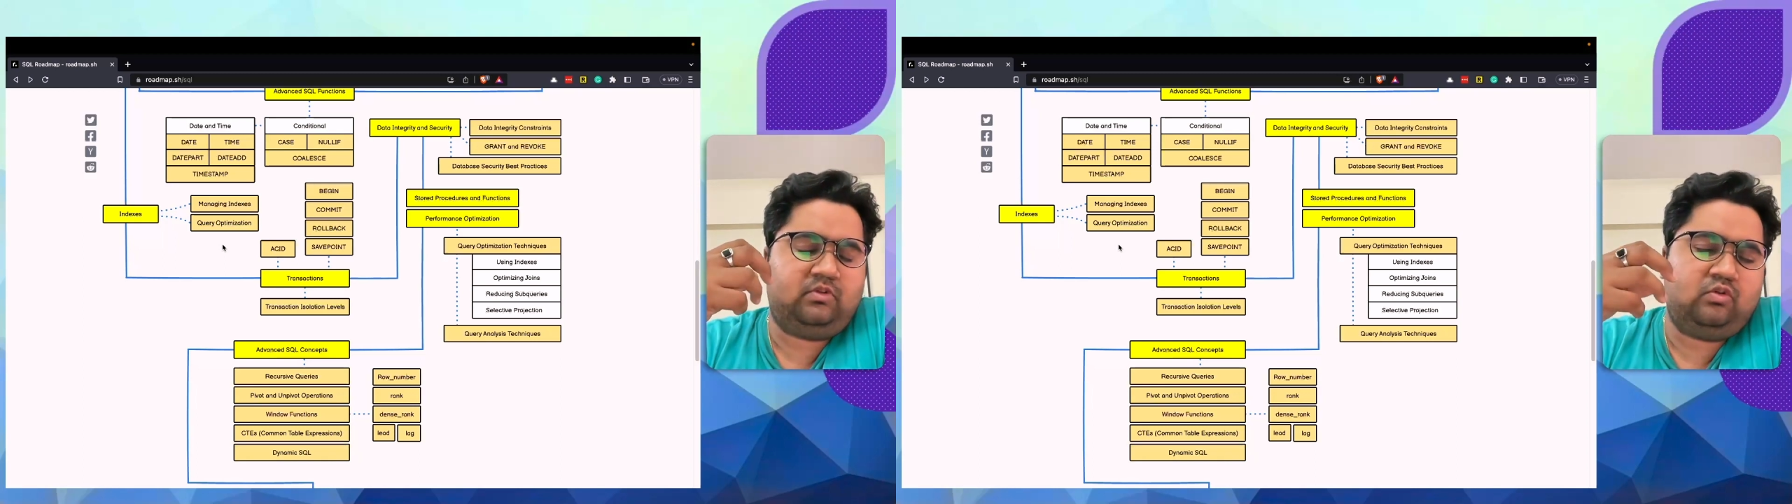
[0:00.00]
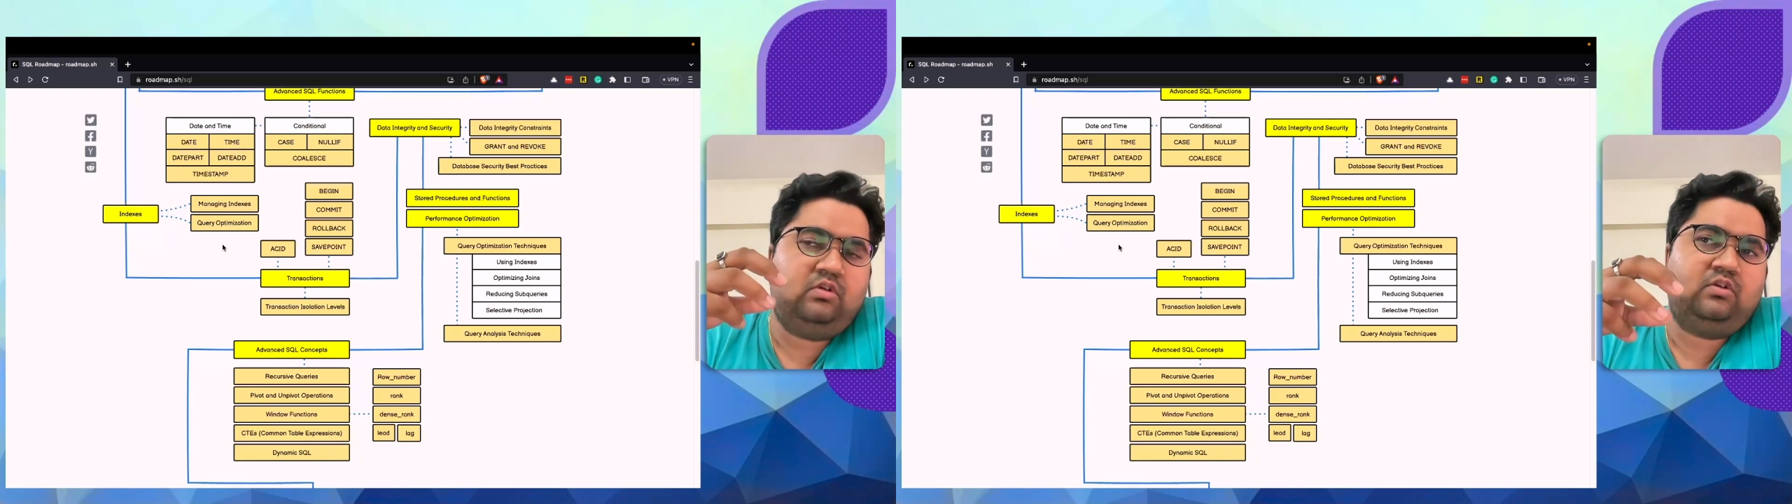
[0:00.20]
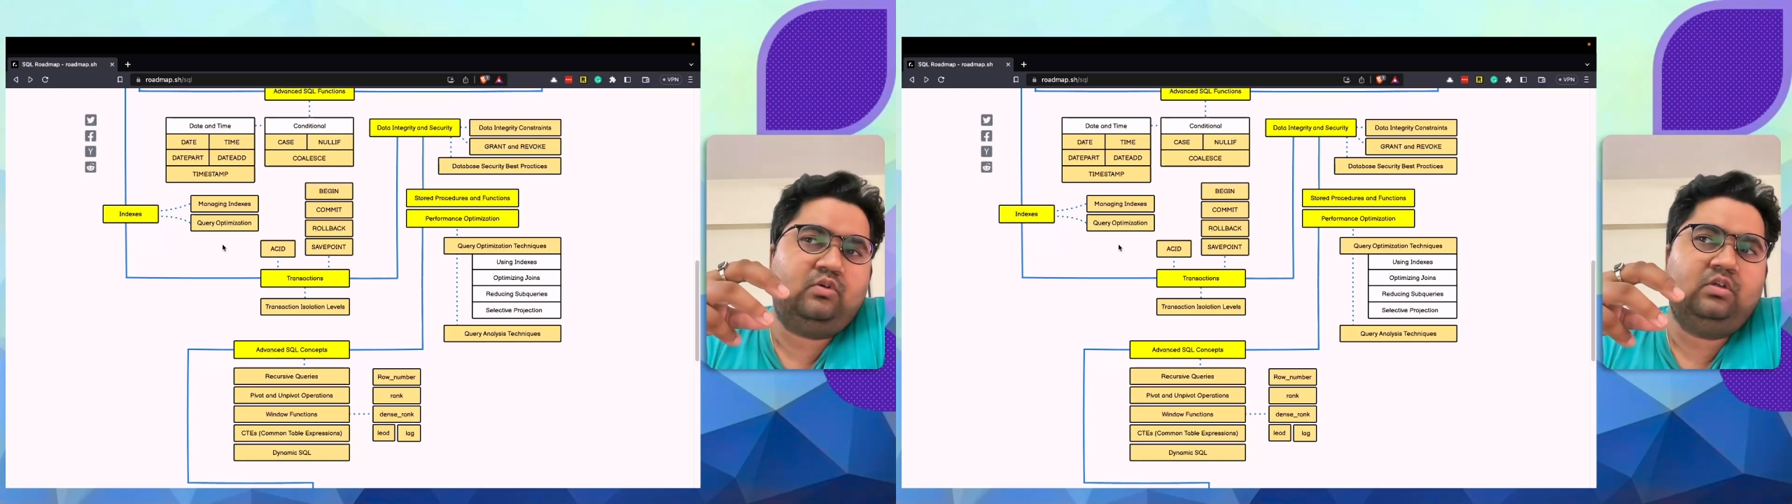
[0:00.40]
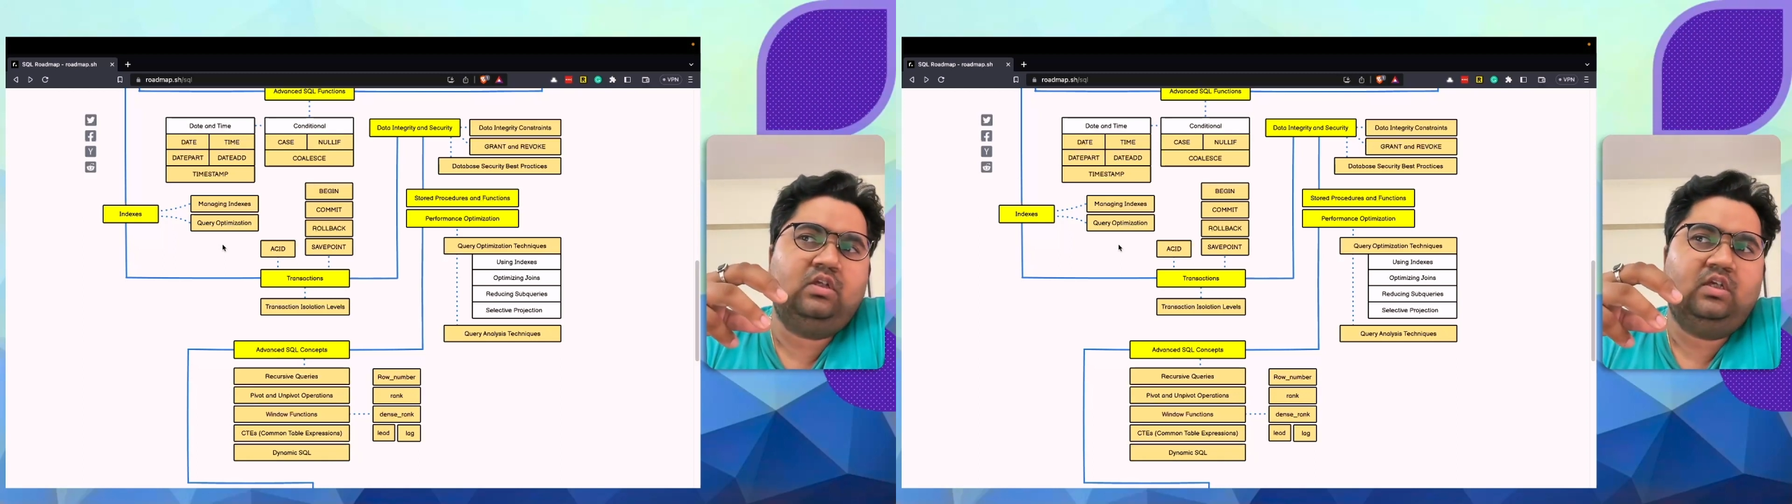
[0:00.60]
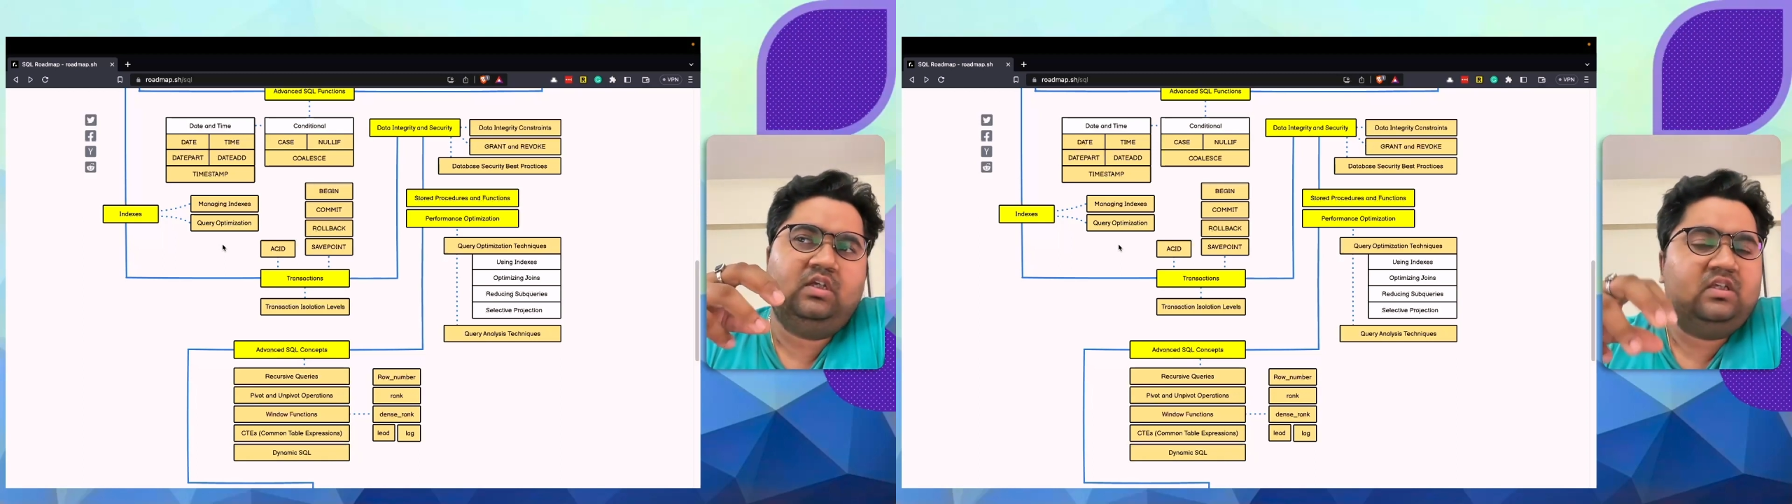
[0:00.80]
could
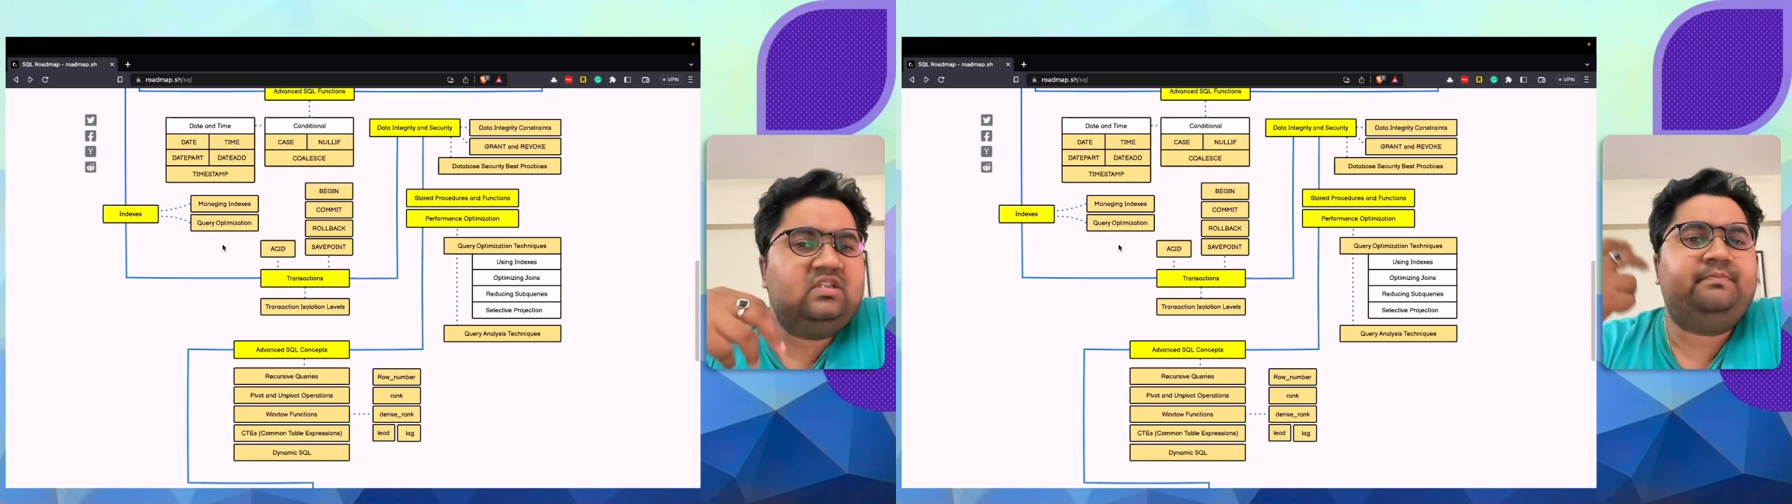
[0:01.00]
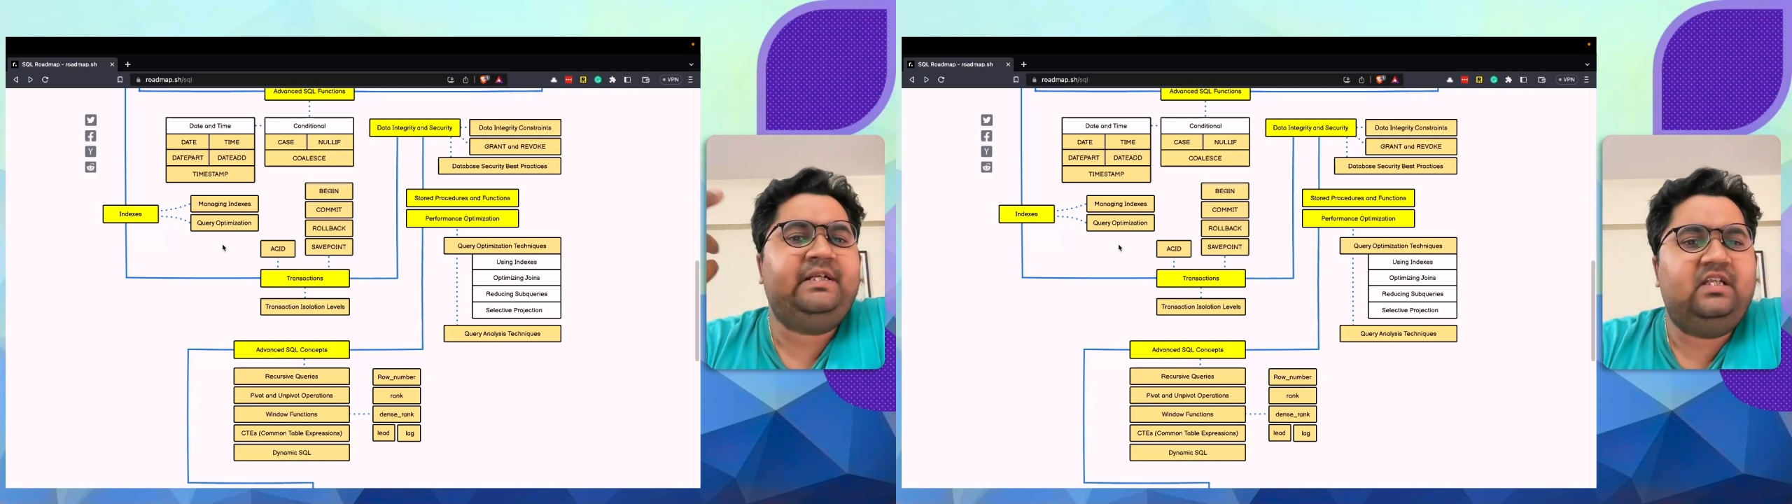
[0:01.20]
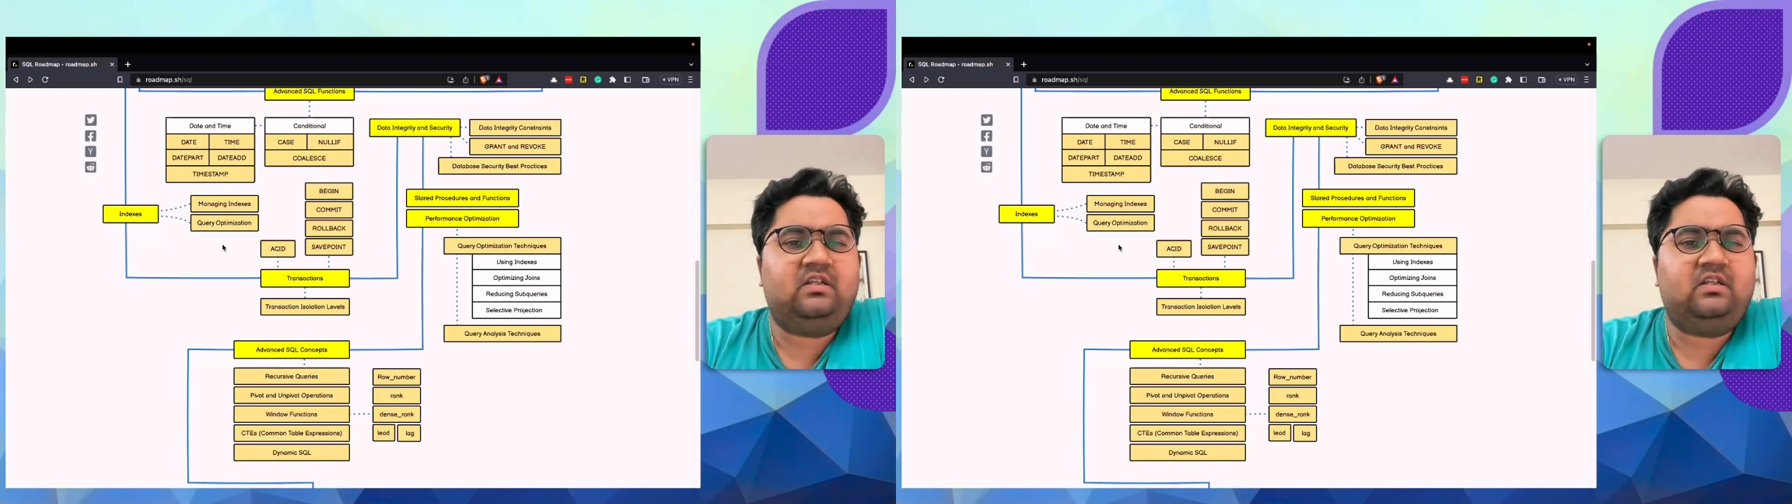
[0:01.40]
speeden